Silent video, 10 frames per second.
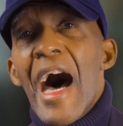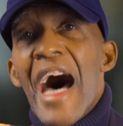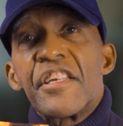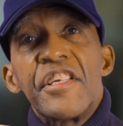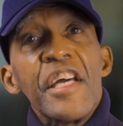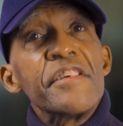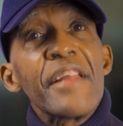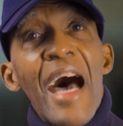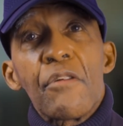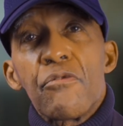I did
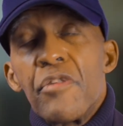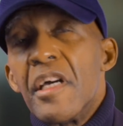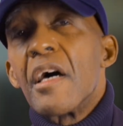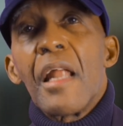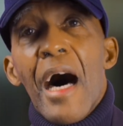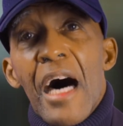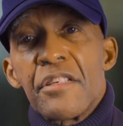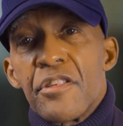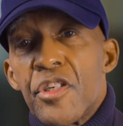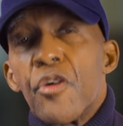not
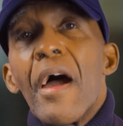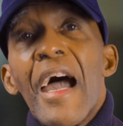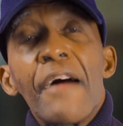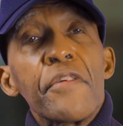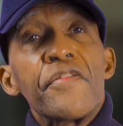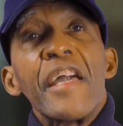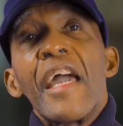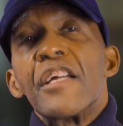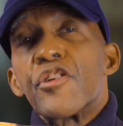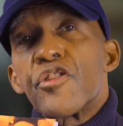realize until after they
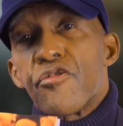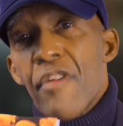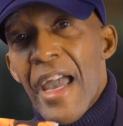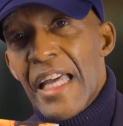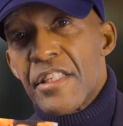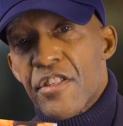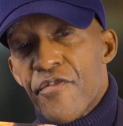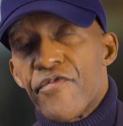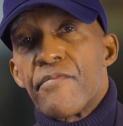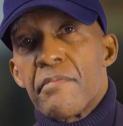had
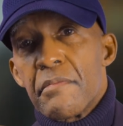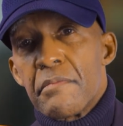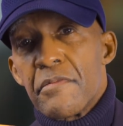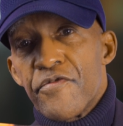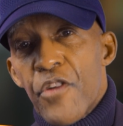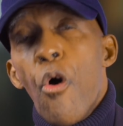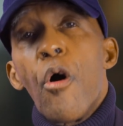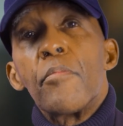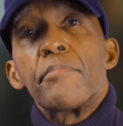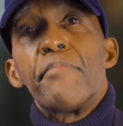
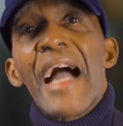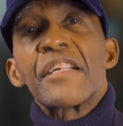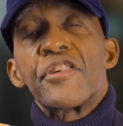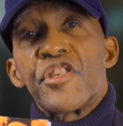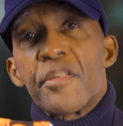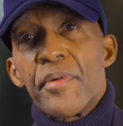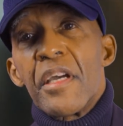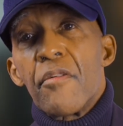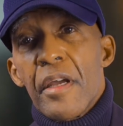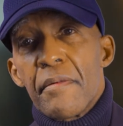transformed back to
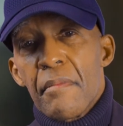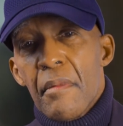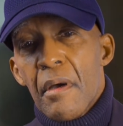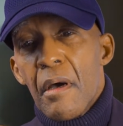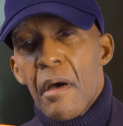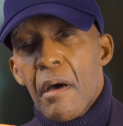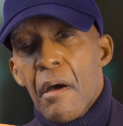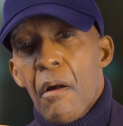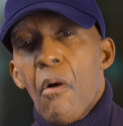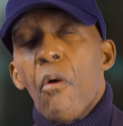spirit
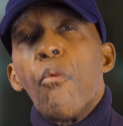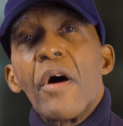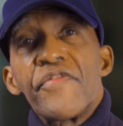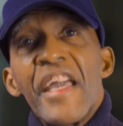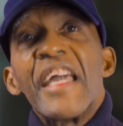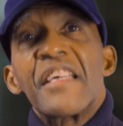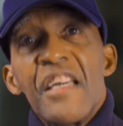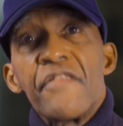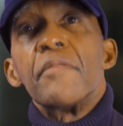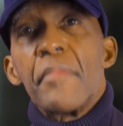what they had
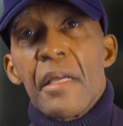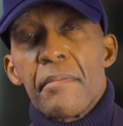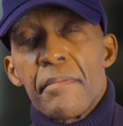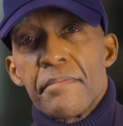given me.